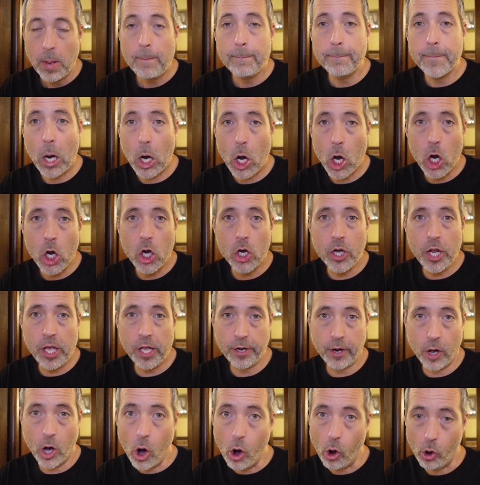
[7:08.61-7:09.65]
burn in
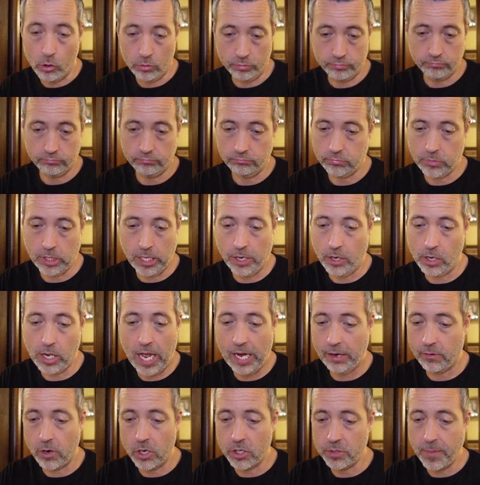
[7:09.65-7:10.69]
a hole. I don't
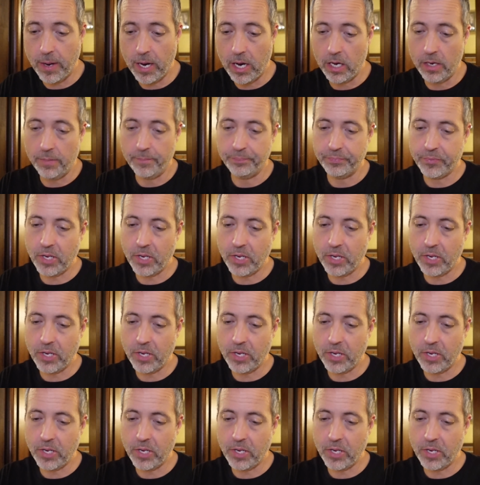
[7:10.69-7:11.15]
like rosemary.